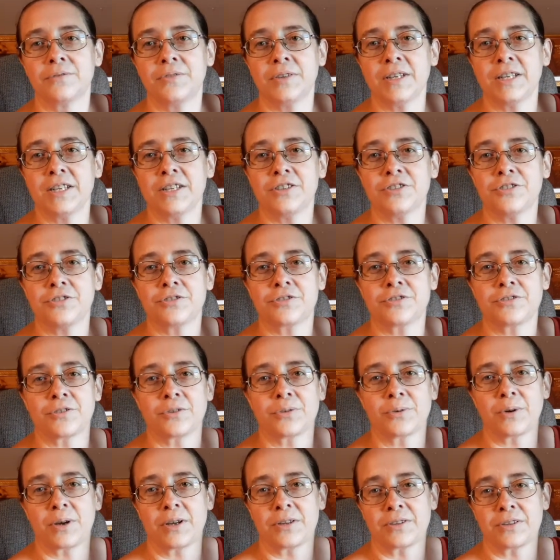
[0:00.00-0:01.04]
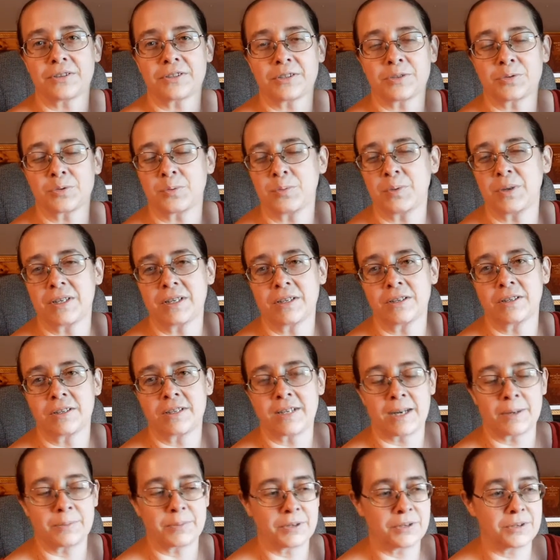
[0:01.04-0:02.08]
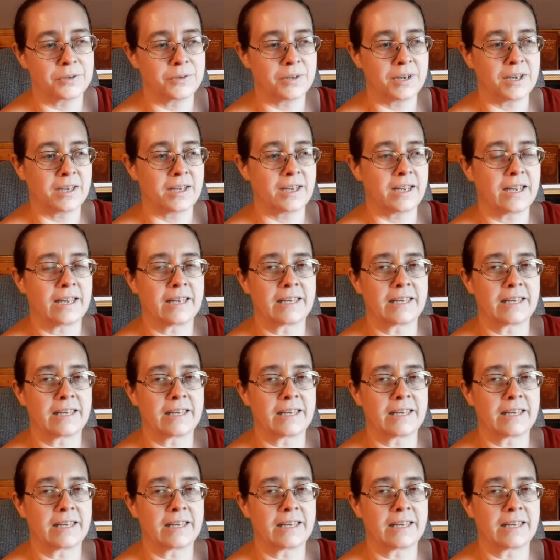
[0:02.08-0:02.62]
finish, so I thought this would be a good time to do that.